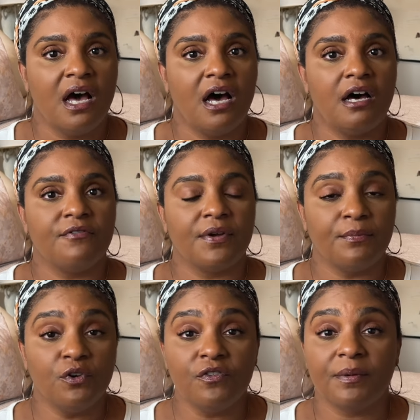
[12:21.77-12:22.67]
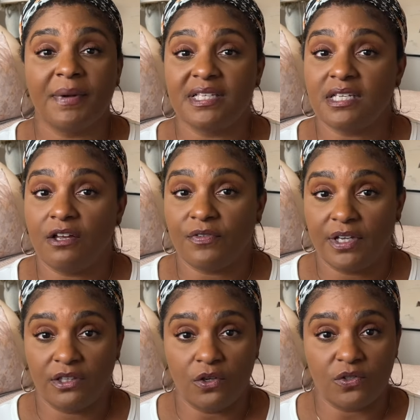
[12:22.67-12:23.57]
of improving myself
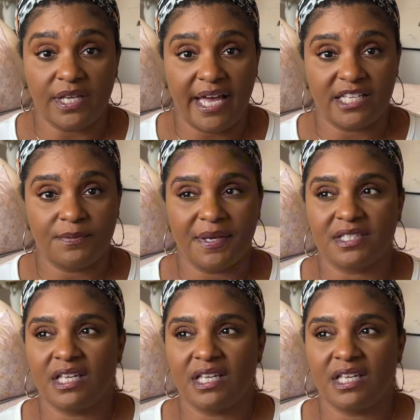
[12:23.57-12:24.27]
in those aspects.